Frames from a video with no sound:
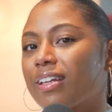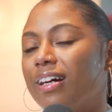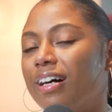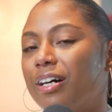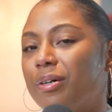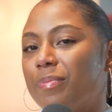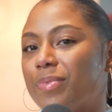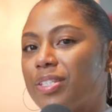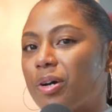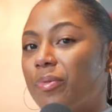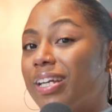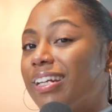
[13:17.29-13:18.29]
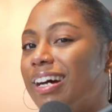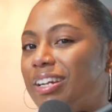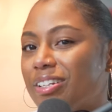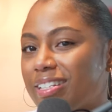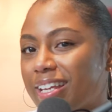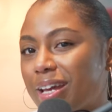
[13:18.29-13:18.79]
um, so we can
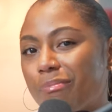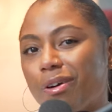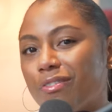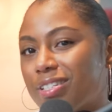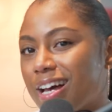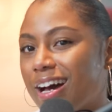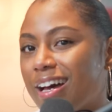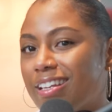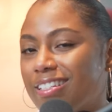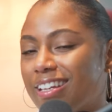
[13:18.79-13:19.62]
understand both sides.